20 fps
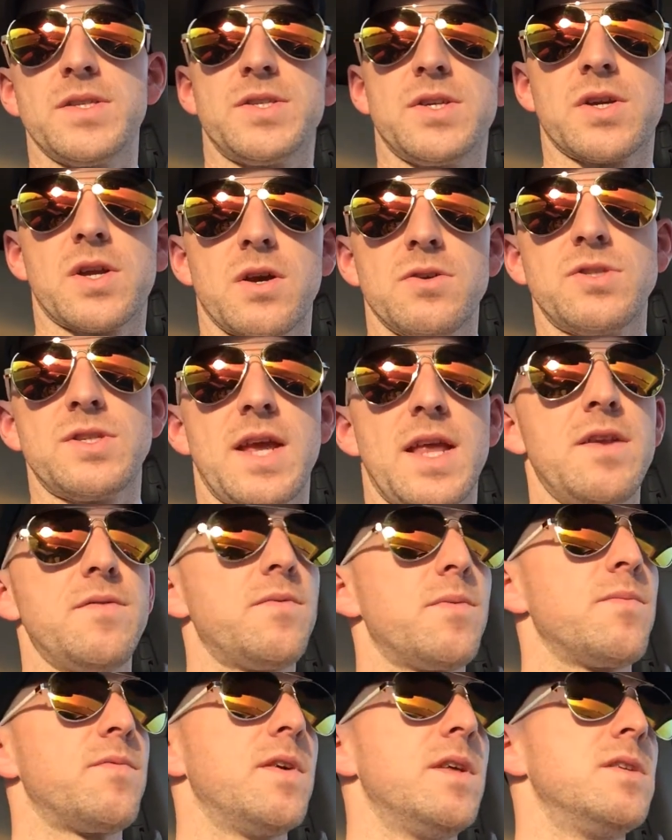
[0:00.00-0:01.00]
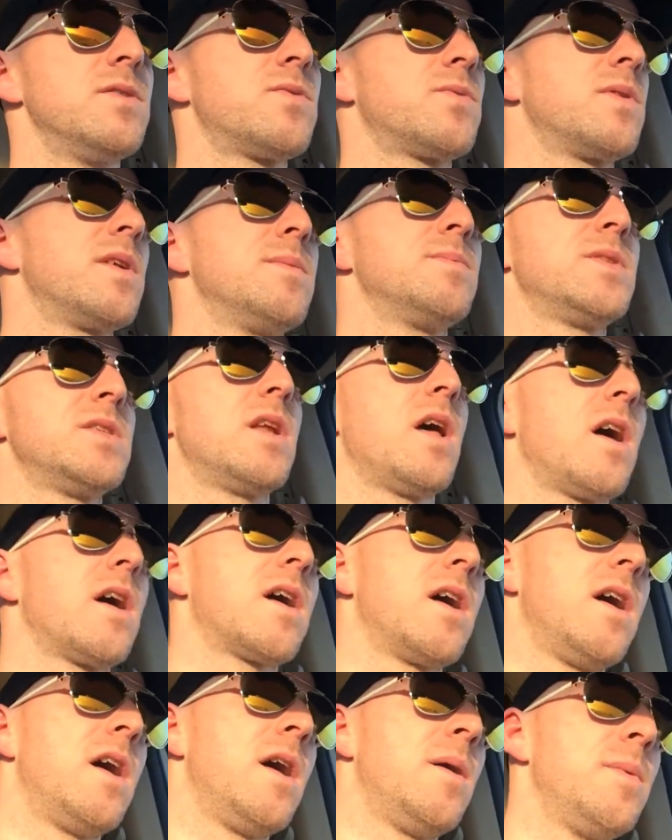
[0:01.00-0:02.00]
It's your coach Andy from
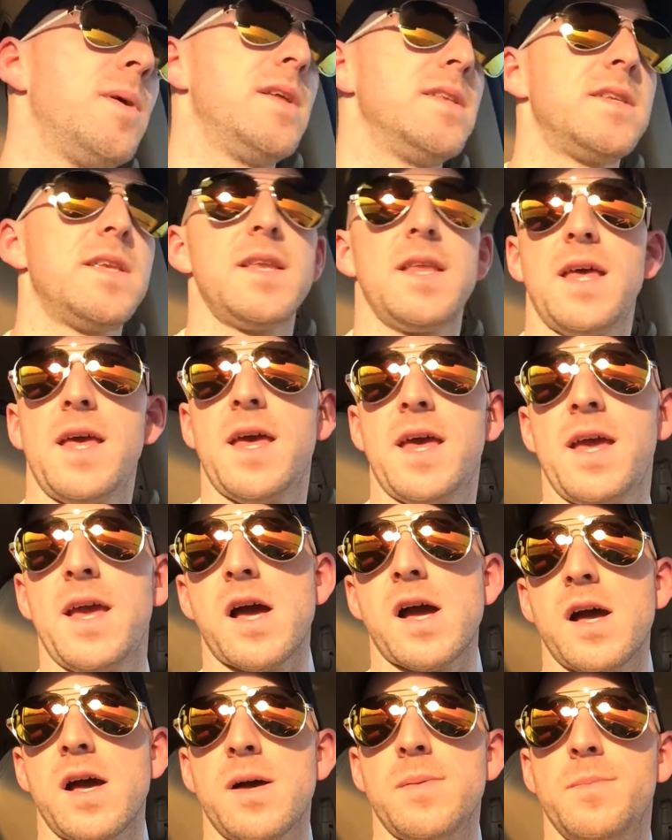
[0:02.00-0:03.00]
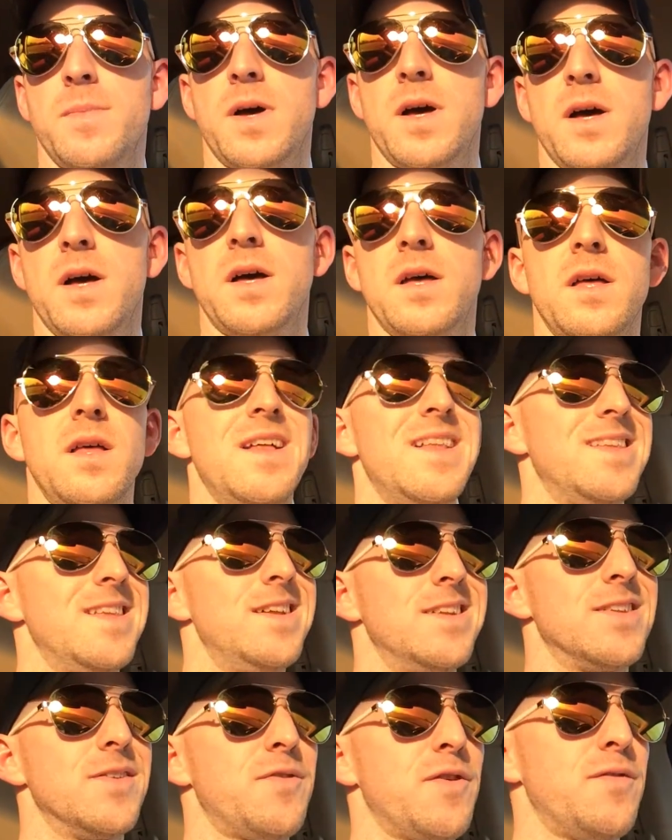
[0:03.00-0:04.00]
FitnessRedemption.com, and today I'm uh, a
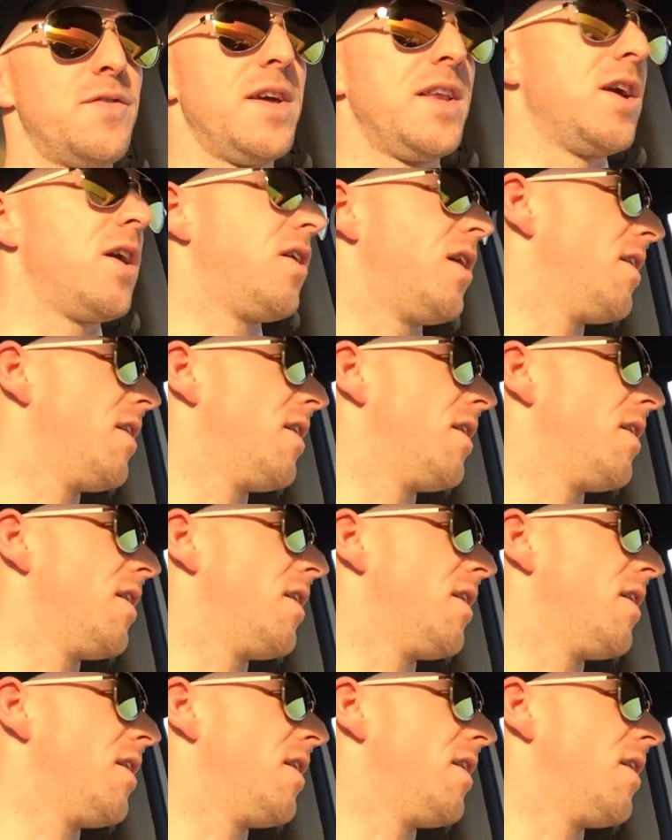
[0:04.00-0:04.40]
little different video.